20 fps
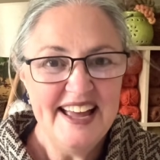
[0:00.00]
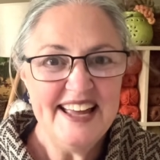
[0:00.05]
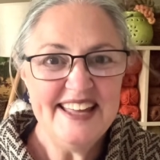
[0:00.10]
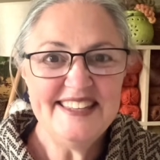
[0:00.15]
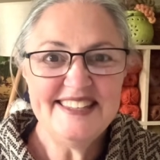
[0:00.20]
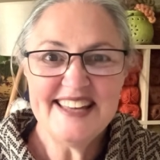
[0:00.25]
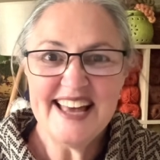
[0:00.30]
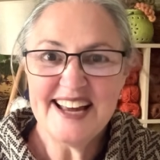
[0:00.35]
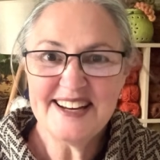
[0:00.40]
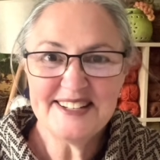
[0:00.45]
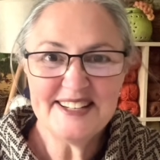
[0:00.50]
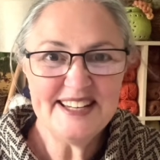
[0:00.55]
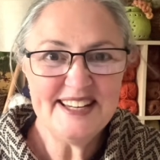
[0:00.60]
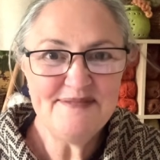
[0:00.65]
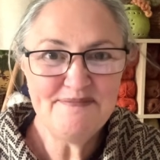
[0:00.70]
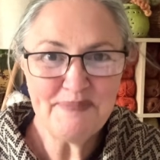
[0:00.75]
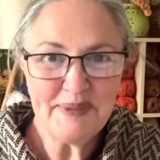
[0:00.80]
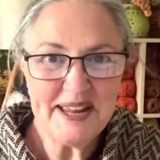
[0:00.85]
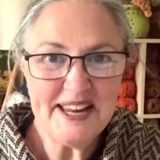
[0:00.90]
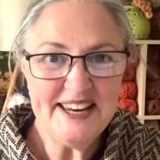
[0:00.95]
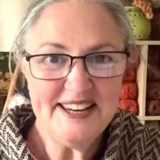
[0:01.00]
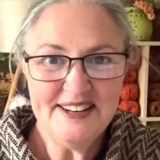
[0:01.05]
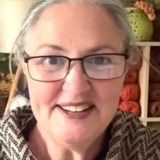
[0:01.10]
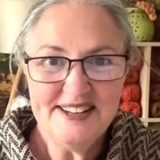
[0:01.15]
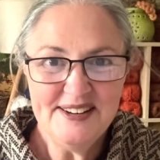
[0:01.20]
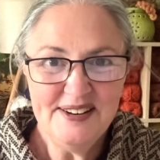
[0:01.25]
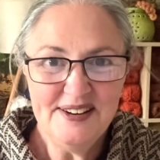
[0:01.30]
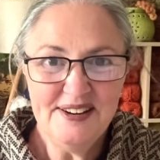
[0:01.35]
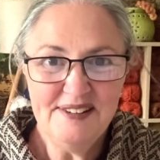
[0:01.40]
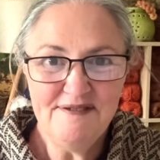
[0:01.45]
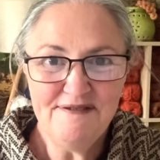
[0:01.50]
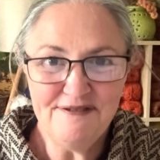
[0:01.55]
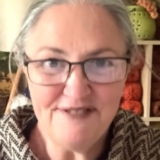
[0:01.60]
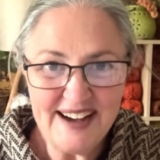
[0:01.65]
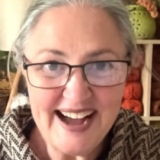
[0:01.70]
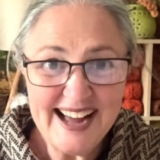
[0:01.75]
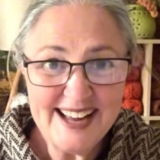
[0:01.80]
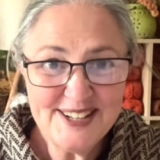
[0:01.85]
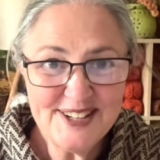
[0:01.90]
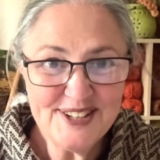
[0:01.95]
It's actually been
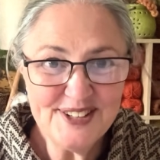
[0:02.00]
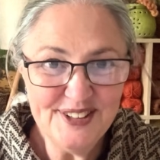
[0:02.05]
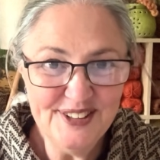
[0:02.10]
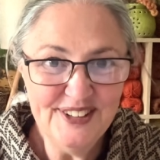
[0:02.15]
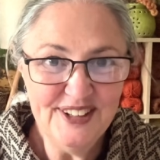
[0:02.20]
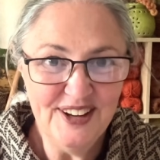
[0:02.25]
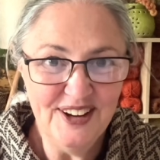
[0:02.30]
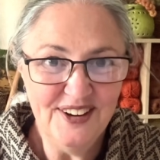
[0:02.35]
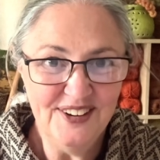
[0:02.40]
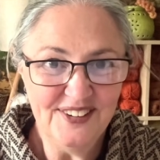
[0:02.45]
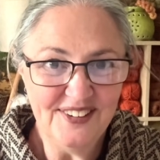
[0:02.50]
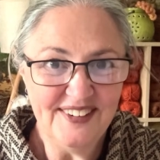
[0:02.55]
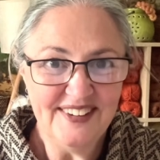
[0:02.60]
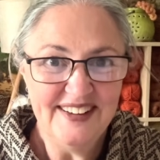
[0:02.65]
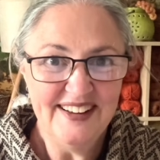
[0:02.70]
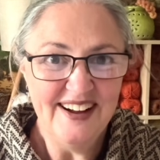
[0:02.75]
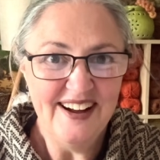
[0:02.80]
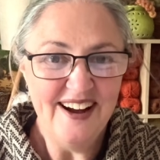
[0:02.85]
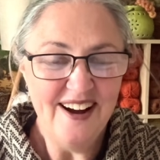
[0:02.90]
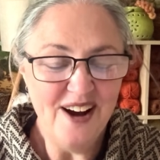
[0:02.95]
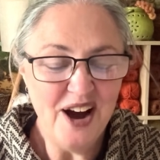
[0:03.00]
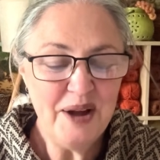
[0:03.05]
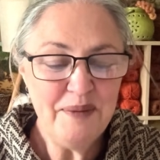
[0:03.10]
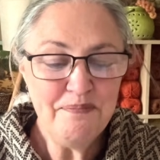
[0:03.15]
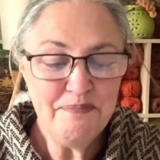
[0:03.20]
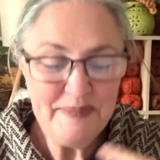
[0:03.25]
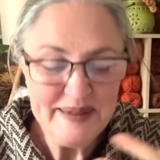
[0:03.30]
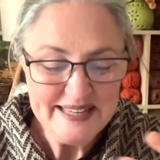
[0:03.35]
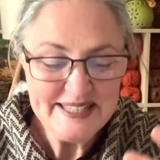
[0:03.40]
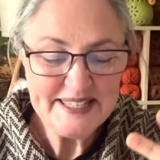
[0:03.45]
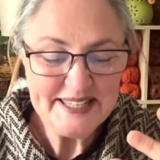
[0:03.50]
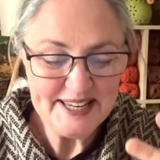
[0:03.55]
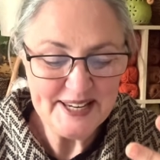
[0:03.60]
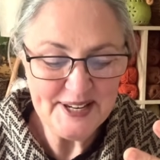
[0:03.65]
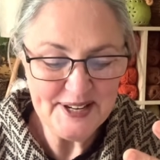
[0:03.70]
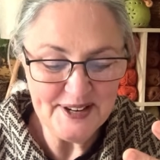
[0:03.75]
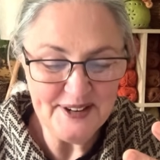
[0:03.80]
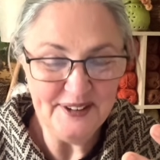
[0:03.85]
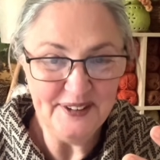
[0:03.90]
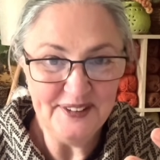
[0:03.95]
far too long. I'm
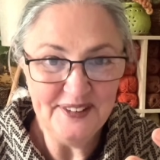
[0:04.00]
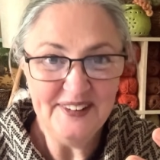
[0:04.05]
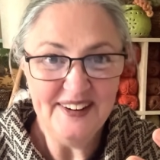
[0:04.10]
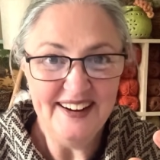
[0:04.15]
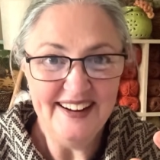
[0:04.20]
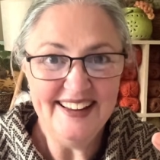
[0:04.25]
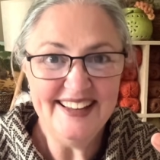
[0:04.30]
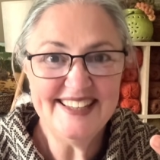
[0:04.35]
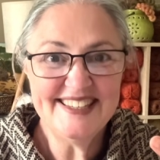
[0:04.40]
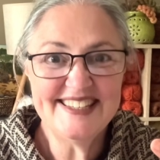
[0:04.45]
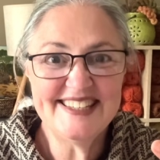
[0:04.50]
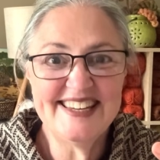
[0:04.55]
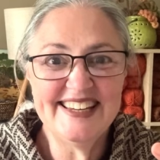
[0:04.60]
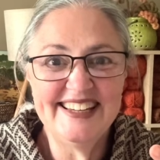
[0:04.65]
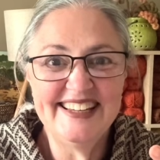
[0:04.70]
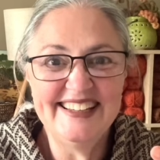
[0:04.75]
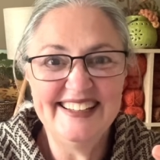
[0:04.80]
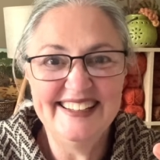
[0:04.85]
missing you. It